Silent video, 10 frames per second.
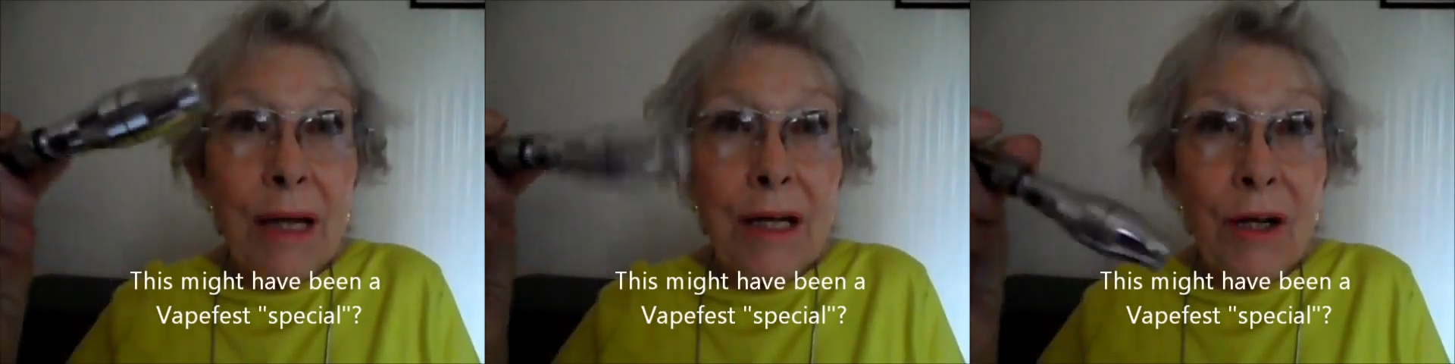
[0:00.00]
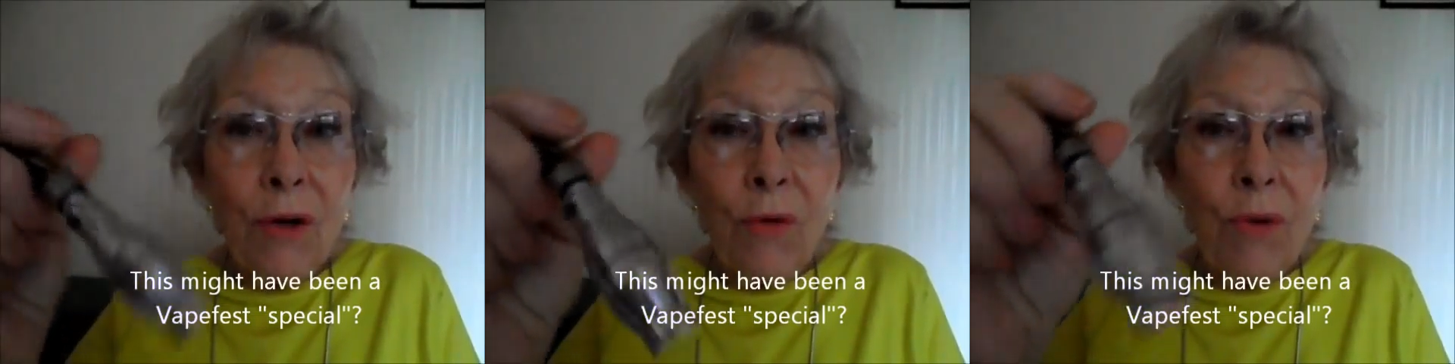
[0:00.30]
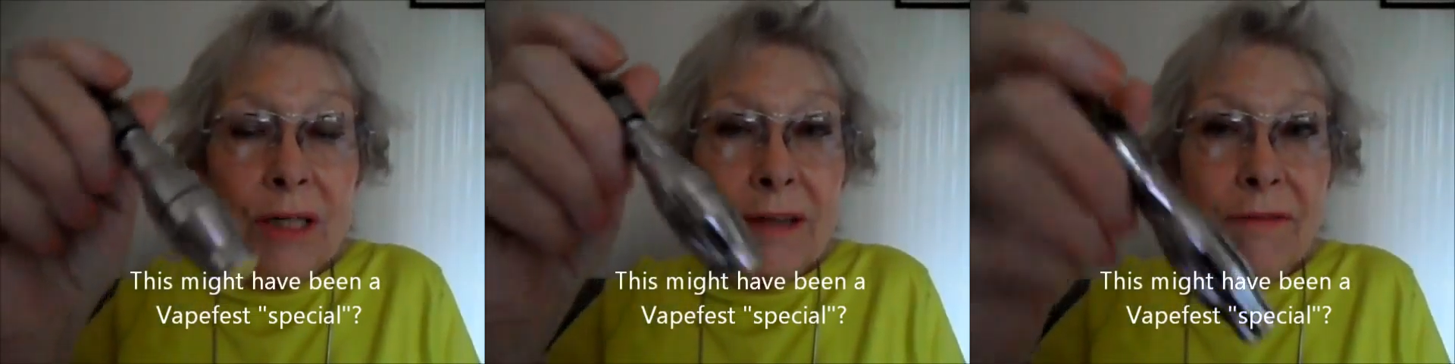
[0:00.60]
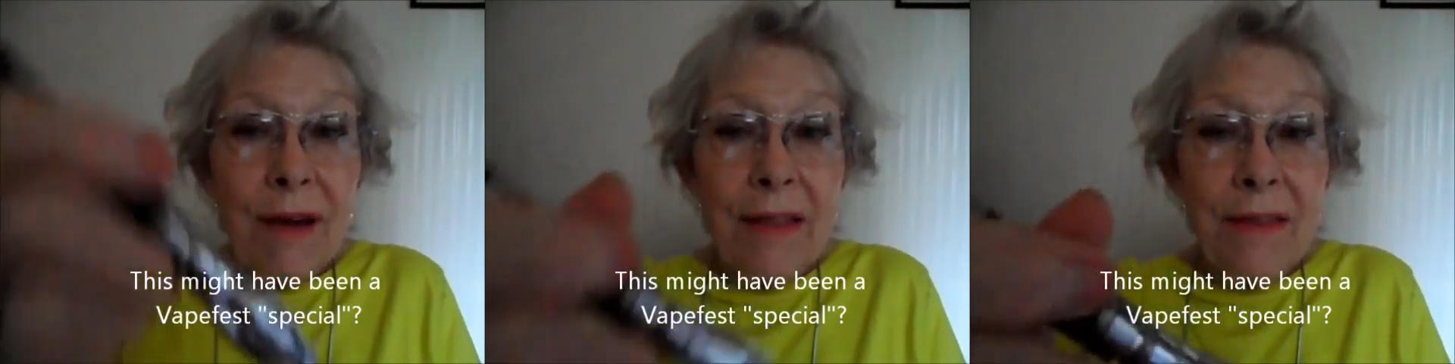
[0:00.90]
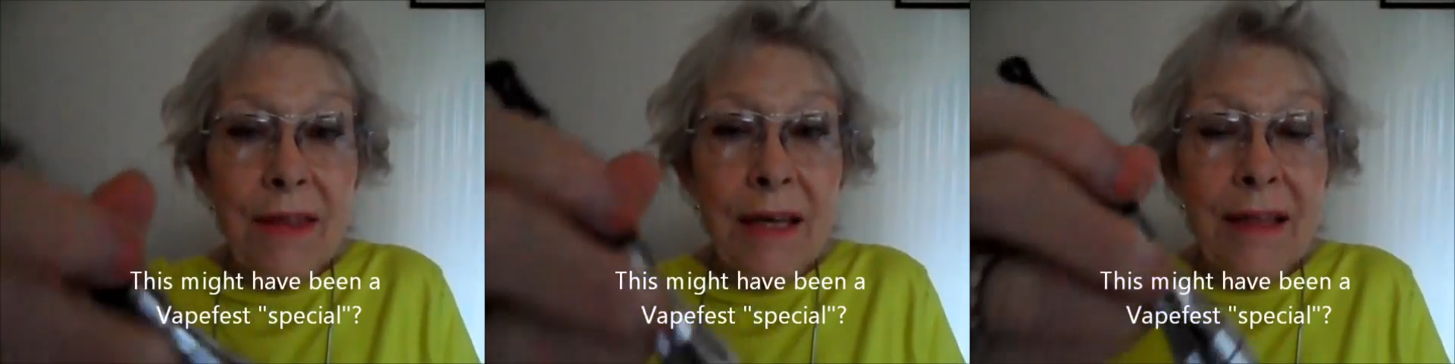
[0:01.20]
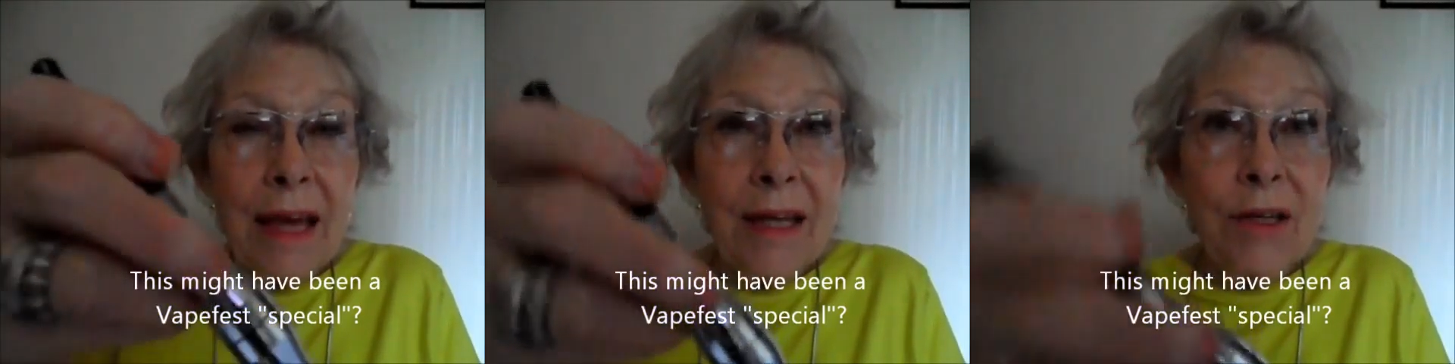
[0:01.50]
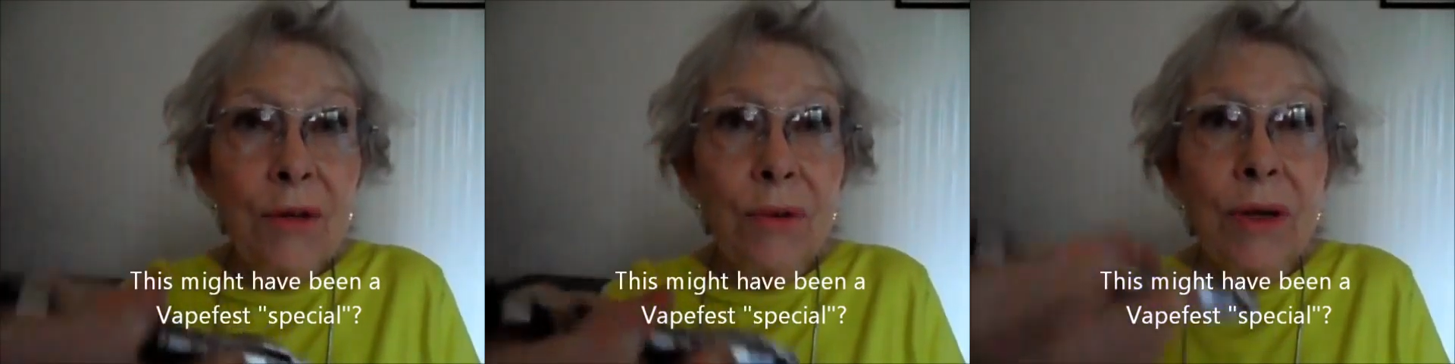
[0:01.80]
But look what a fun thing
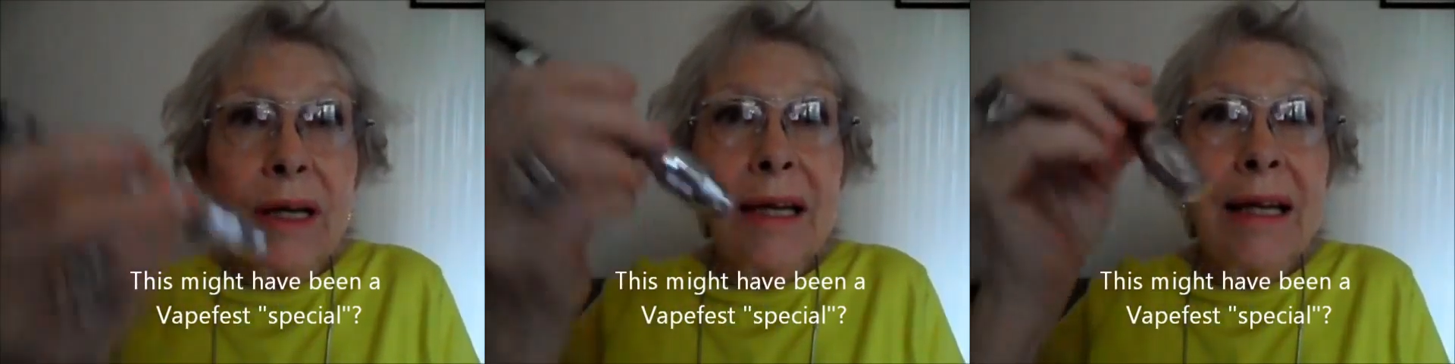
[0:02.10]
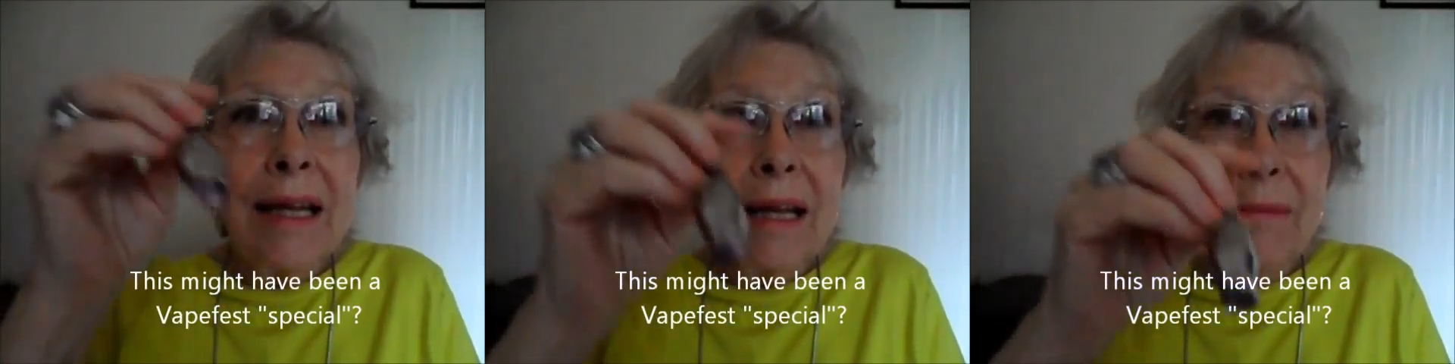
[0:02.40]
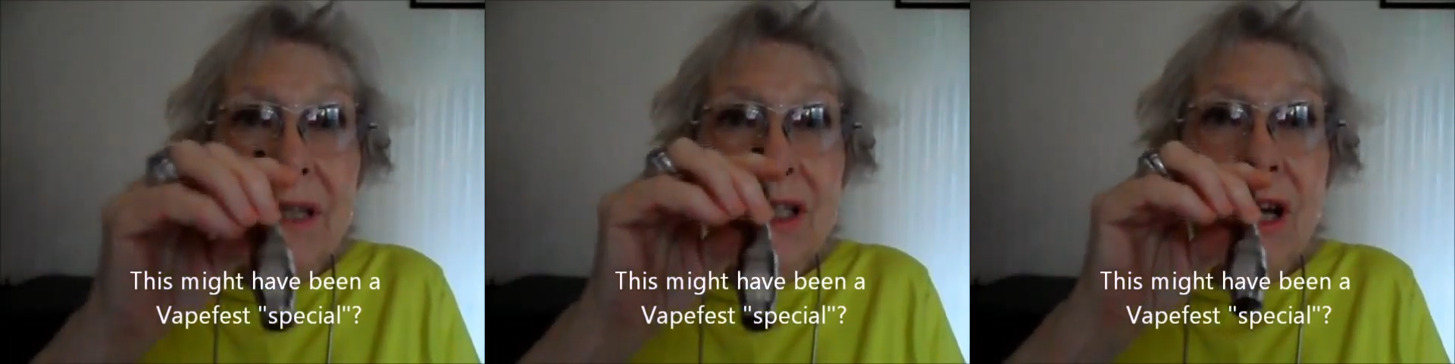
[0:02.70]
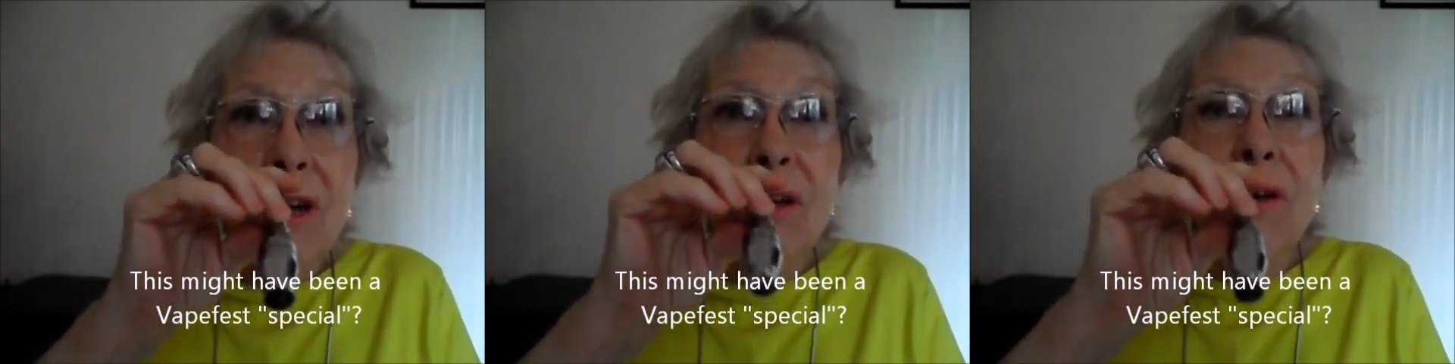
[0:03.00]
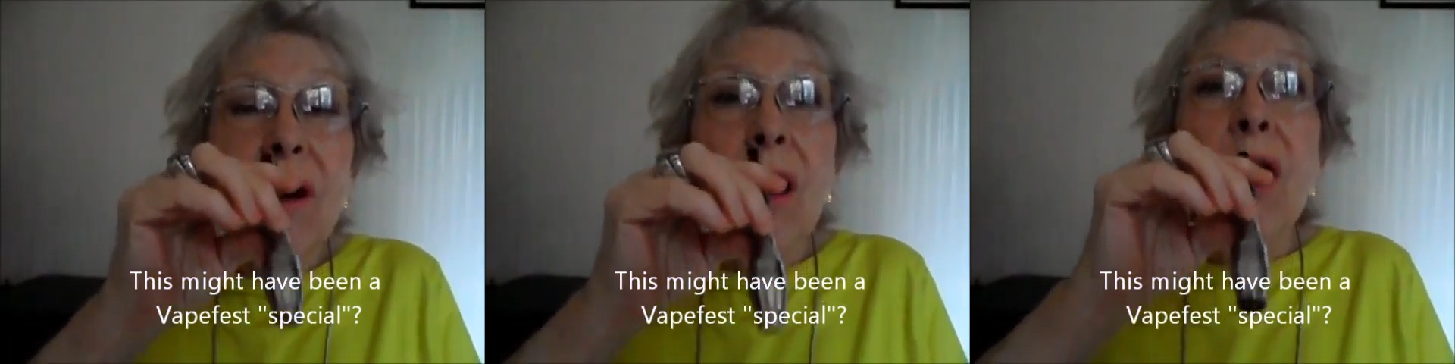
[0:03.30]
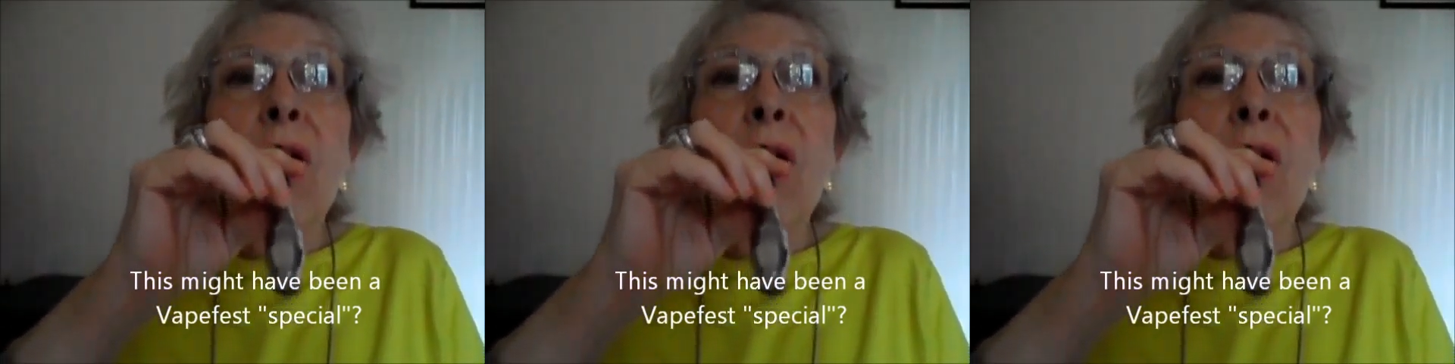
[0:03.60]
they do. Let me show you.